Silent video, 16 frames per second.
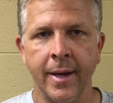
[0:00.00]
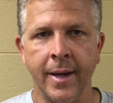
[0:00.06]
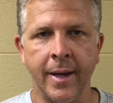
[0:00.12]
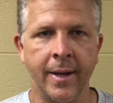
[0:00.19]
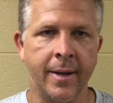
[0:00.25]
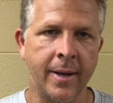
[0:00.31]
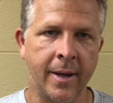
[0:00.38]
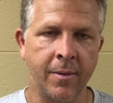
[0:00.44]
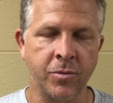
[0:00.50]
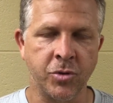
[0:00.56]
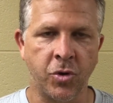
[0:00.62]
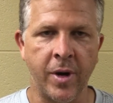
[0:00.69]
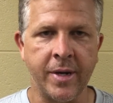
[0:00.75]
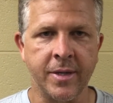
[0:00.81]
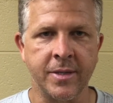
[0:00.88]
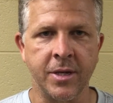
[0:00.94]
And again, it was
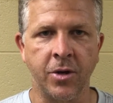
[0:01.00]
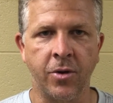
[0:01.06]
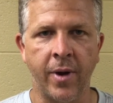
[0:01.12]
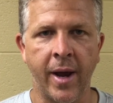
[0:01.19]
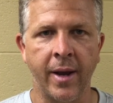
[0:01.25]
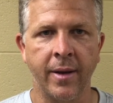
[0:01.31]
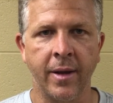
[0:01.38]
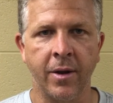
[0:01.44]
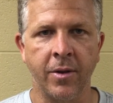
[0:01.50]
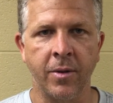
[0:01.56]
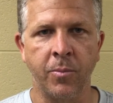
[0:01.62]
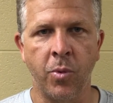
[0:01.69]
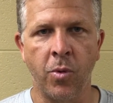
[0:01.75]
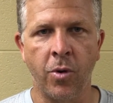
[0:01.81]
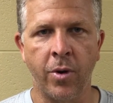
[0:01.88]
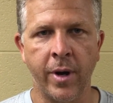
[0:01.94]
great to see Grant get on the
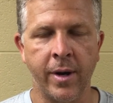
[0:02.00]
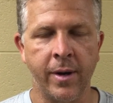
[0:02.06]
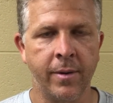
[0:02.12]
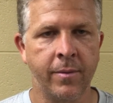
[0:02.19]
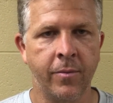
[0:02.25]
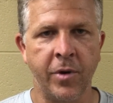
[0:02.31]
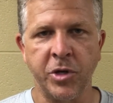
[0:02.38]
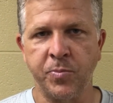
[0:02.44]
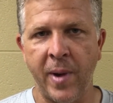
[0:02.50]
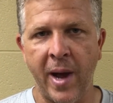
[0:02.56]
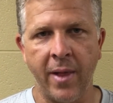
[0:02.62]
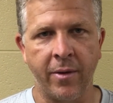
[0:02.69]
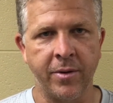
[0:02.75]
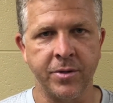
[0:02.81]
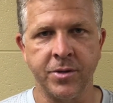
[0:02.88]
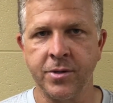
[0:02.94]
board and Rich
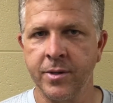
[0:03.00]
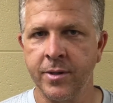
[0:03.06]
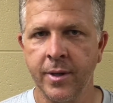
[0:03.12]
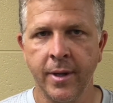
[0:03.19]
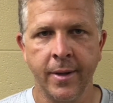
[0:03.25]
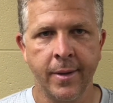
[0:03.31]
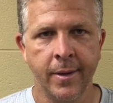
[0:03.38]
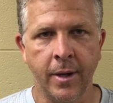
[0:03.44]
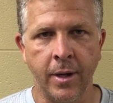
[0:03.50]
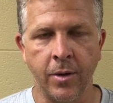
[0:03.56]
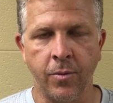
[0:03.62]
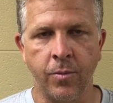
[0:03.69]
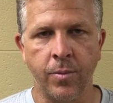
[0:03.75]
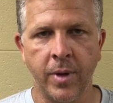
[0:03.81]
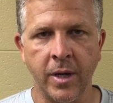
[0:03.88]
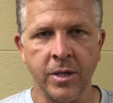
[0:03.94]
Ballard's
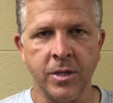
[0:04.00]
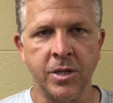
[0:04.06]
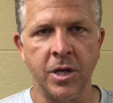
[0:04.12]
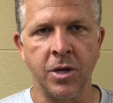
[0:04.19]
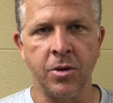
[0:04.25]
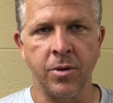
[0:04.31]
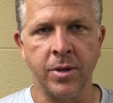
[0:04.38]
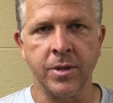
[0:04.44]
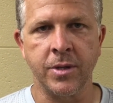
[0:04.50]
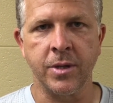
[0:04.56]
continuing